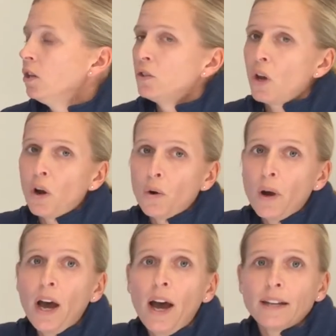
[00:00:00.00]

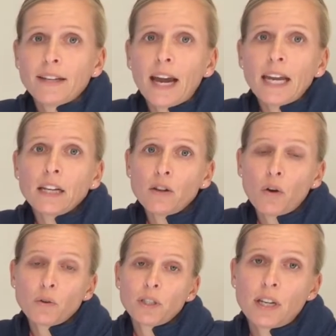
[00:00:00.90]
So
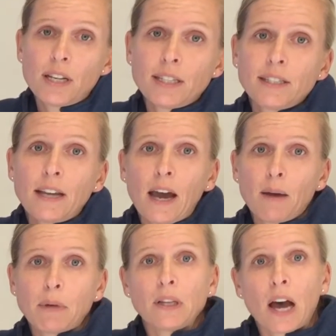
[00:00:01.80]
diagnosis,
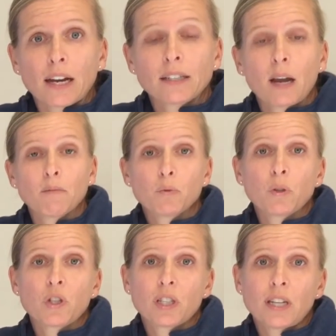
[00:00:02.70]
a lot of times
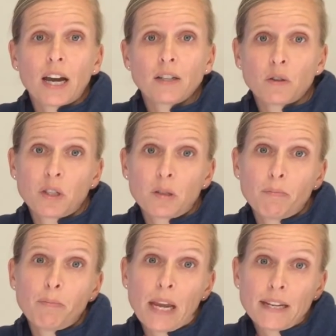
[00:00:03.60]
we'll just diagnose this
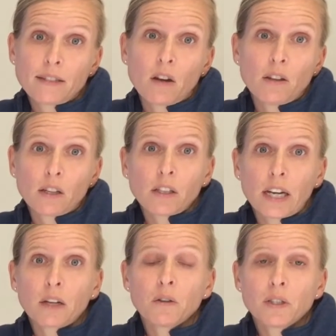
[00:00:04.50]
based on the
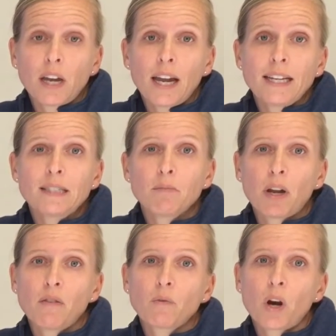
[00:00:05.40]
clinical signs,
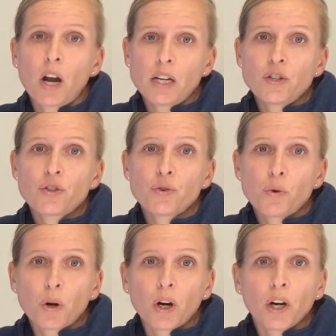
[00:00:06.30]
but if we're
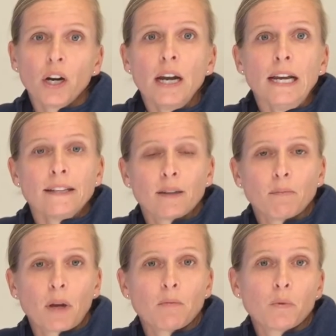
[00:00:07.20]
unsure,
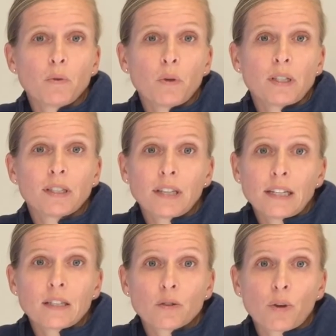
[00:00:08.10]
sometimes we'll do a
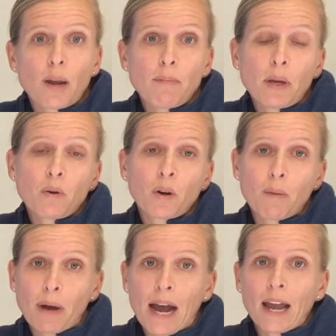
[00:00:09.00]
skin scraping or
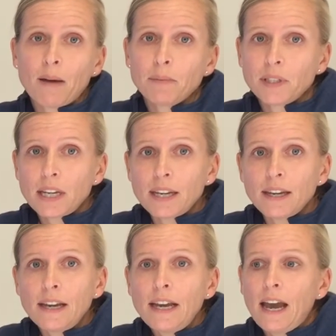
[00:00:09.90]
a
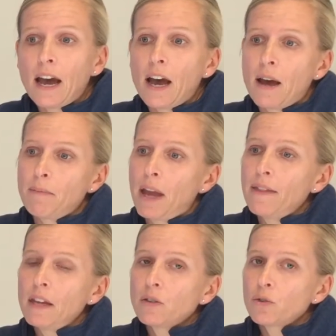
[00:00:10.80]
biopsy.
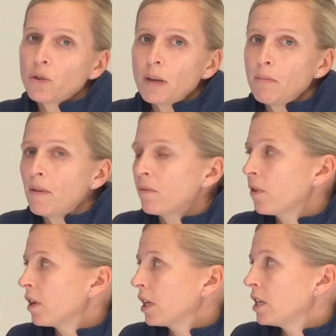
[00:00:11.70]
And then treatment
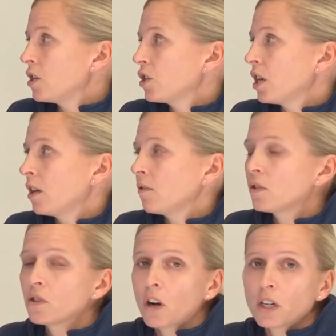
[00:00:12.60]
for the condition
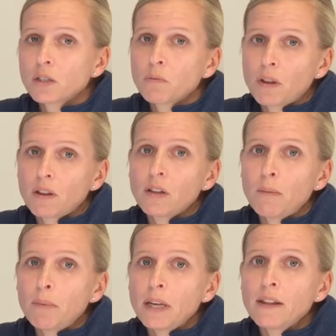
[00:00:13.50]
starts with
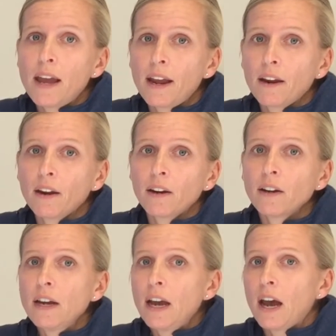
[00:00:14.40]
clipping the
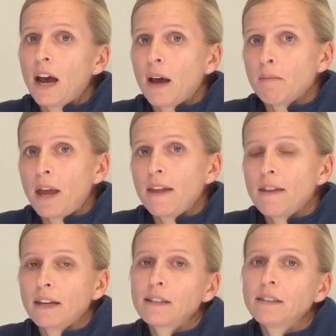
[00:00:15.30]
hair,
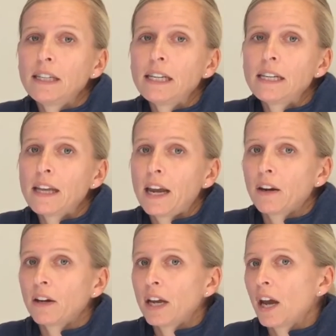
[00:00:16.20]
and then cleaning the
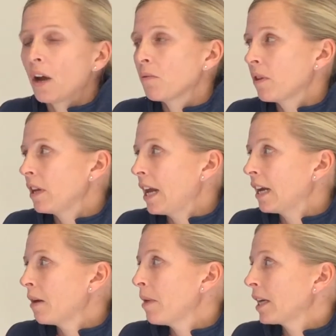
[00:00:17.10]
area with an
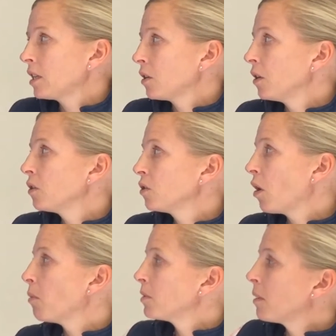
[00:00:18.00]
antibacterial
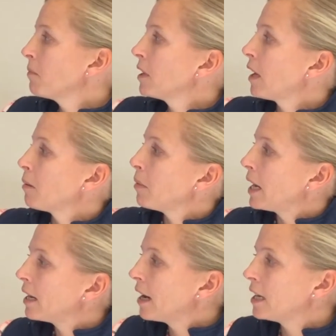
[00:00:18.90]
soap, something like
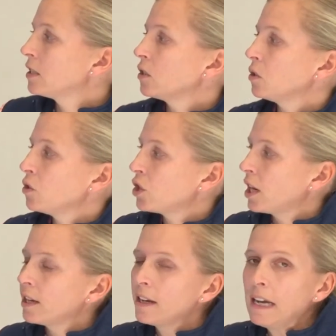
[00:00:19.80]
betadine
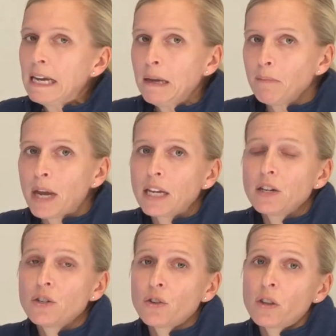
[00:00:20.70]
solution,
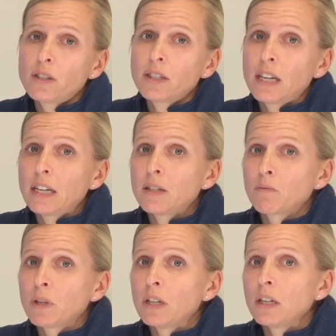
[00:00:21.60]
making sure the skin is
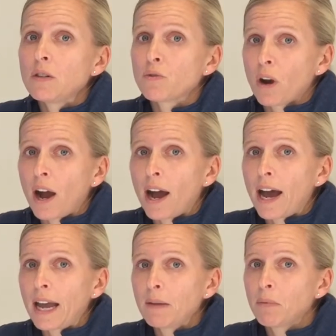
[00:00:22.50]
really
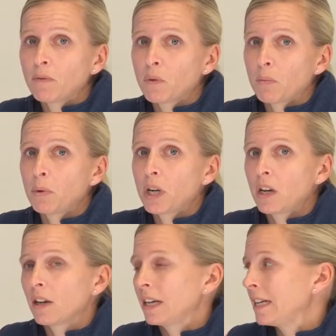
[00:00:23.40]
dry before
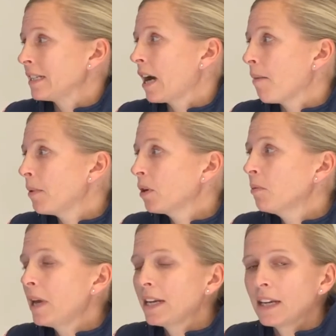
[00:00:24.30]
putting on any
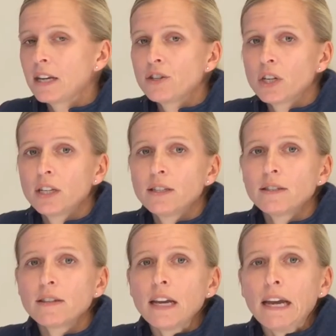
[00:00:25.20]
topical
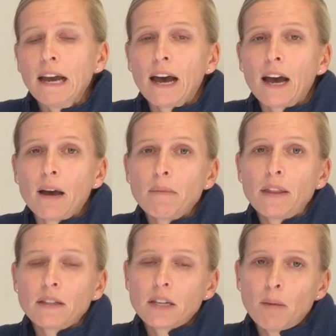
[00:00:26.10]
medications.
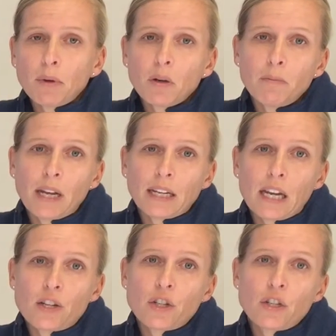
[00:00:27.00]
And the topical
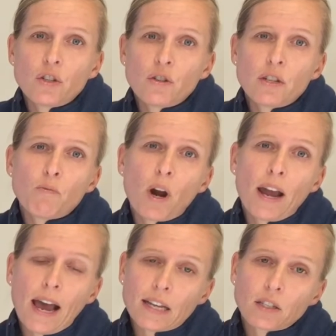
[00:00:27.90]
medications, you want
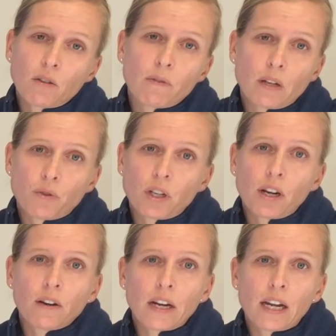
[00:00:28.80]
to ask your
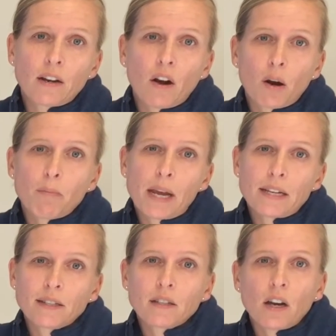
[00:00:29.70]
veterinarian, are
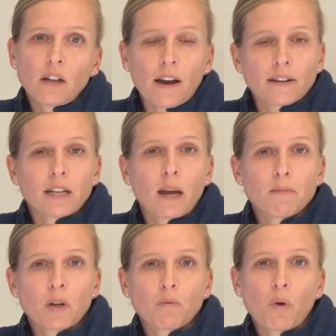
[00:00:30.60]
based a lot of
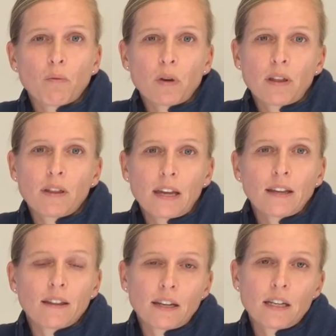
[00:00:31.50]
times on what we
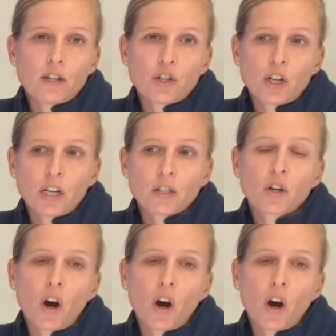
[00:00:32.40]
think the condition is